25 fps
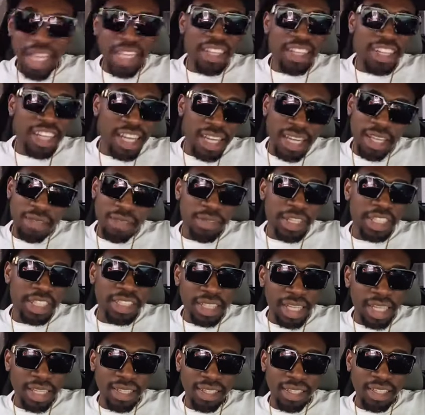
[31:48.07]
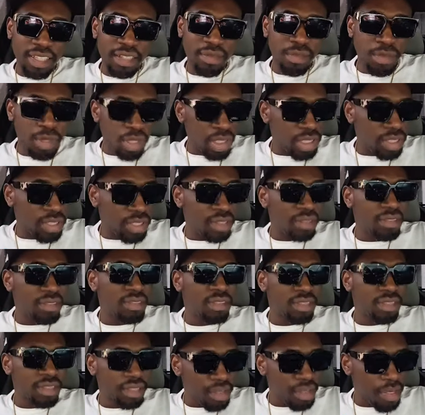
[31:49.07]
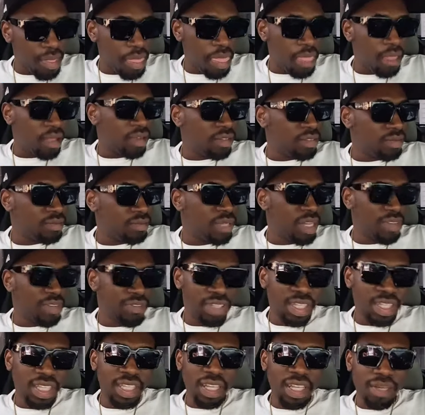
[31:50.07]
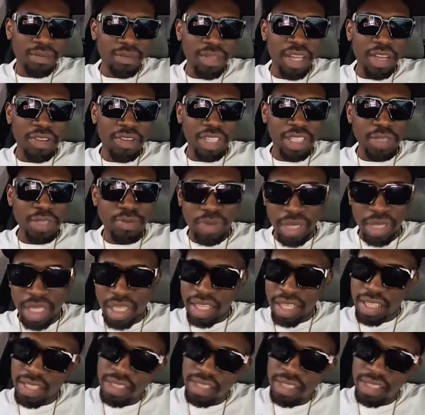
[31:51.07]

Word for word: none of them not chatting about. Me have to give them the respect.